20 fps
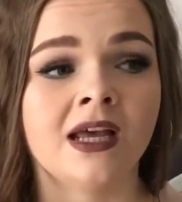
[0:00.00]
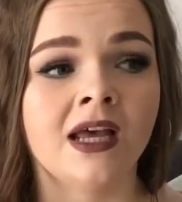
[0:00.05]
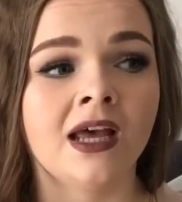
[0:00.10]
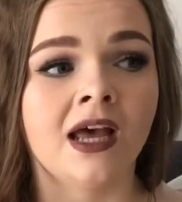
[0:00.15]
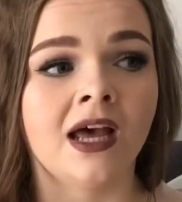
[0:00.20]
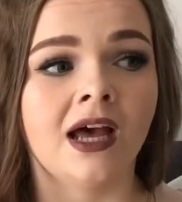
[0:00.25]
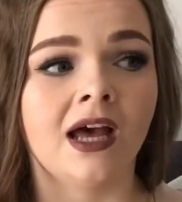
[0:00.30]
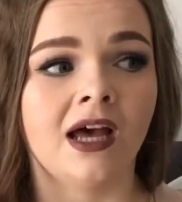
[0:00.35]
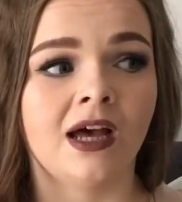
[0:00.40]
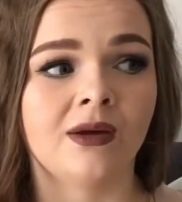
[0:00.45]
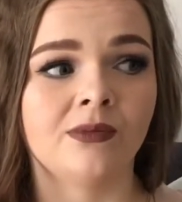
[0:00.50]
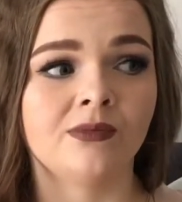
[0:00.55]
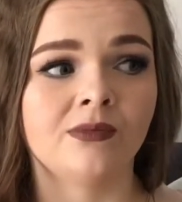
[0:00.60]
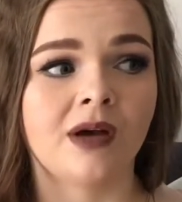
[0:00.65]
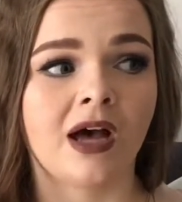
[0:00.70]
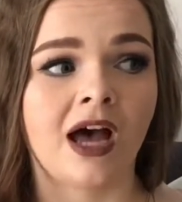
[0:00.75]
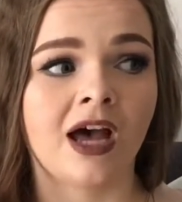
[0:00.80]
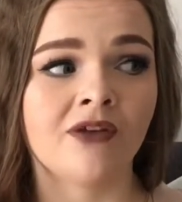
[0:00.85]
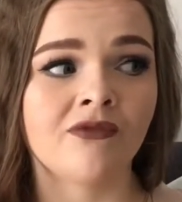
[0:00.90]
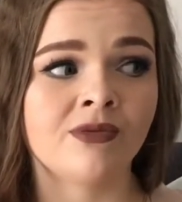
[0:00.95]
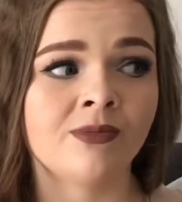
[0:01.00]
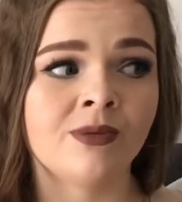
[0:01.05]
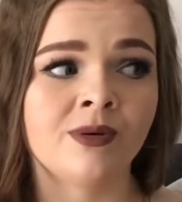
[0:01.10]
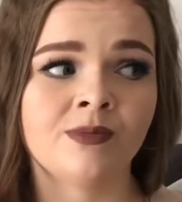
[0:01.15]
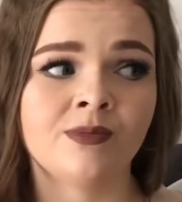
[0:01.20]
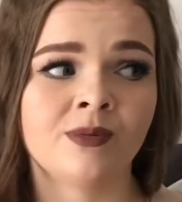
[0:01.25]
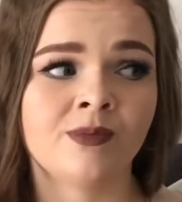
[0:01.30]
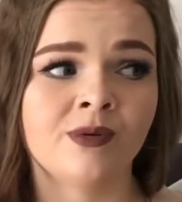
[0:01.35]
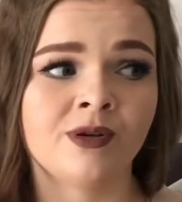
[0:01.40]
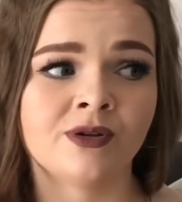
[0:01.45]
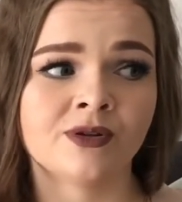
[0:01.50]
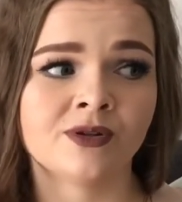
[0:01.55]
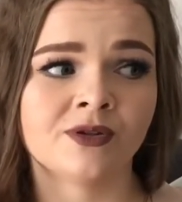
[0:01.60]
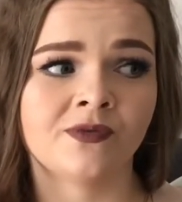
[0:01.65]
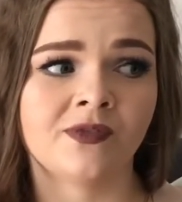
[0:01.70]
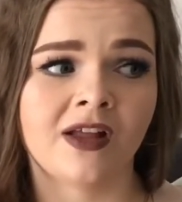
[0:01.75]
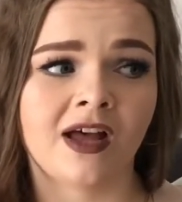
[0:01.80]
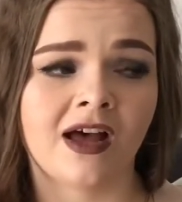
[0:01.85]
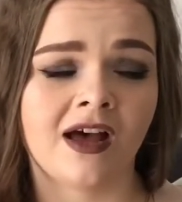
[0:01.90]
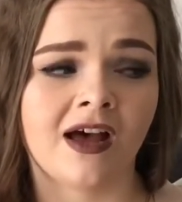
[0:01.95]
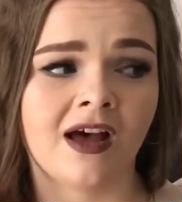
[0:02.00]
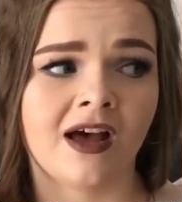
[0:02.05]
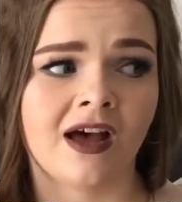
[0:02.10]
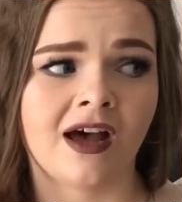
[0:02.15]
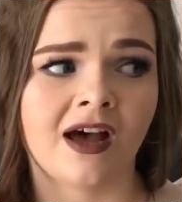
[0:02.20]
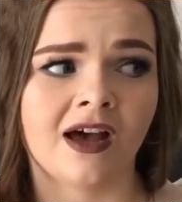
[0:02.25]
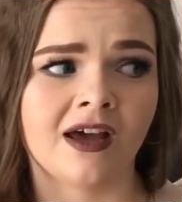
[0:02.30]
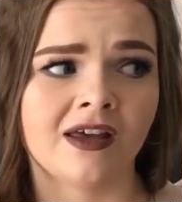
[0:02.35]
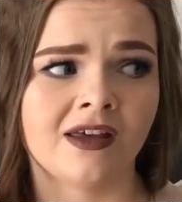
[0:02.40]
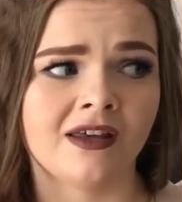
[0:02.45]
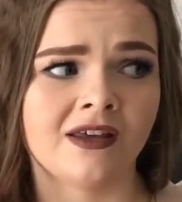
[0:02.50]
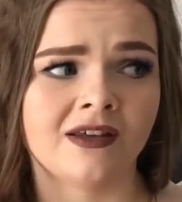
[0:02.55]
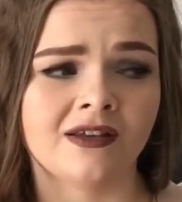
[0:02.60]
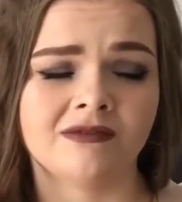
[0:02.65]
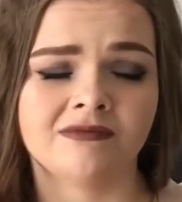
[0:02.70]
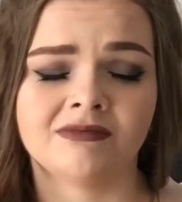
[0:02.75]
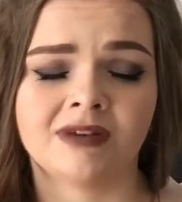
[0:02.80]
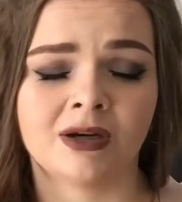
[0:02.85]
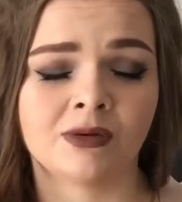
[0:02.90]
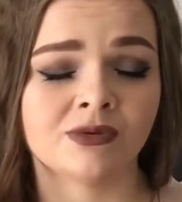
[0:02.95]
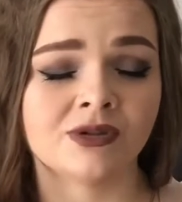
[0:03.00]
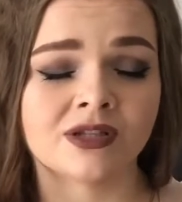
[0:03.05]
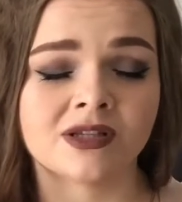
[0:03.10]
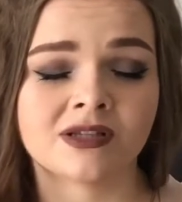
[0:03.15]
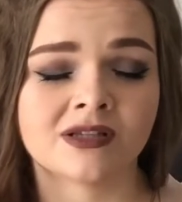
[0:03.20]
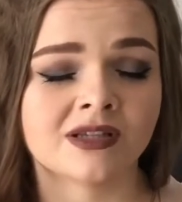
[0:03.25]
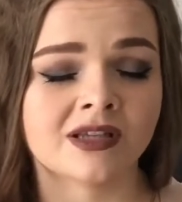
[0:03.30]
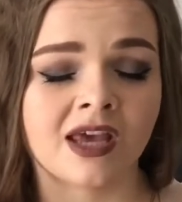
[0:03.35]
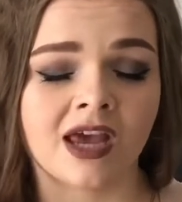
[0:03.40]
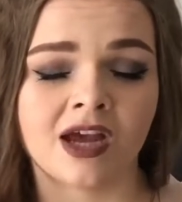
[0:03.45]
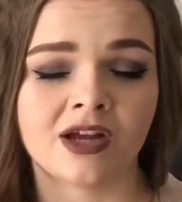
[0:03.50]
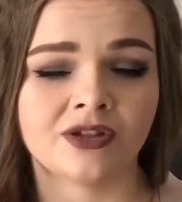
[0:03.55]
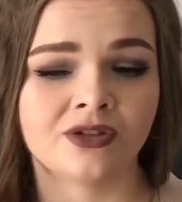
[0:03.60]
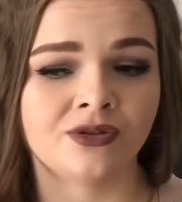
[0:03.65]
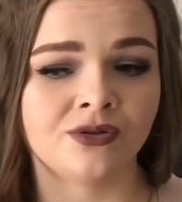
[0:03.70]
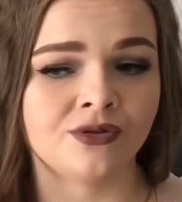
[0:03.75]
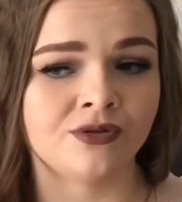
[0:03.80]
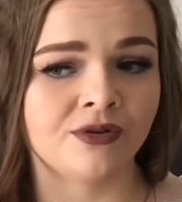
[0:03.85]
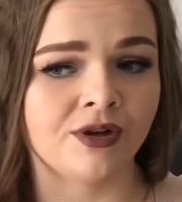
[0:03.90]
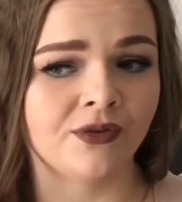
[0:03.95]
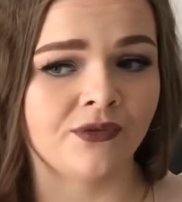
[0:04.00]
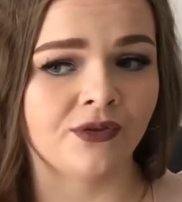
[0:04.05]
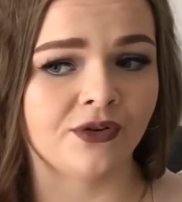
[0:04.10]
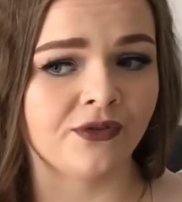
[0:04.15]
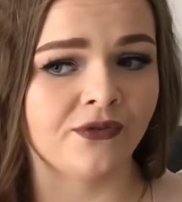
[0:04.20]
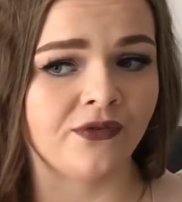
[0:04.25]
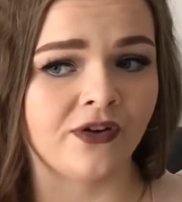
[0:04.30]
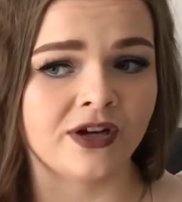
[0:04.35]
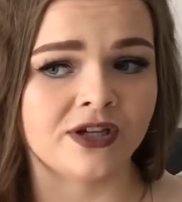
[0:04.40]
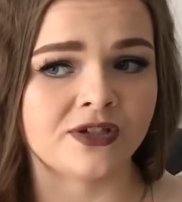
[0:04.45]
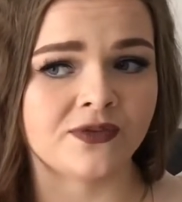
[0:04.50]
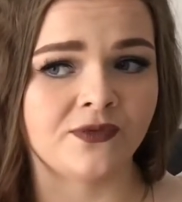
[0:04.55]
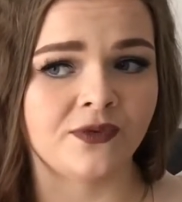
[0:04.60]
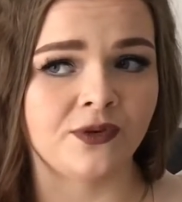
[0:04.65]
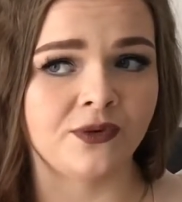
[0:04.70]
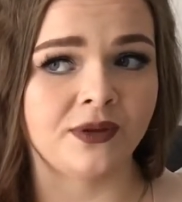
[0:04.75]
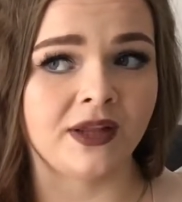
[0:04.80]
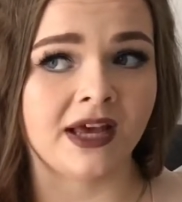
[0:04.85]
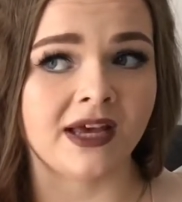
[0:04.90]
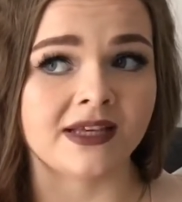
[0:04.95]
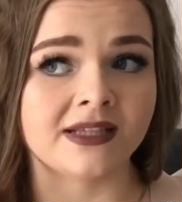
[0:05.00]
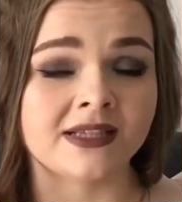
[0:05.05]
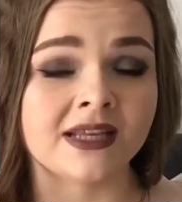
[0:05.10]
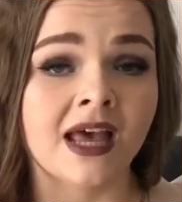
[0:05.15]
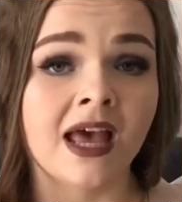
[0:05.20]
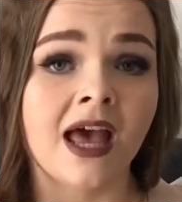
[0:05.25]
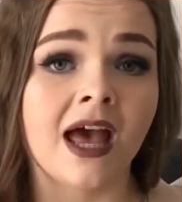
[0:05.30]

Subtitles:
I remember because of that, I was scared to drink for the first few days.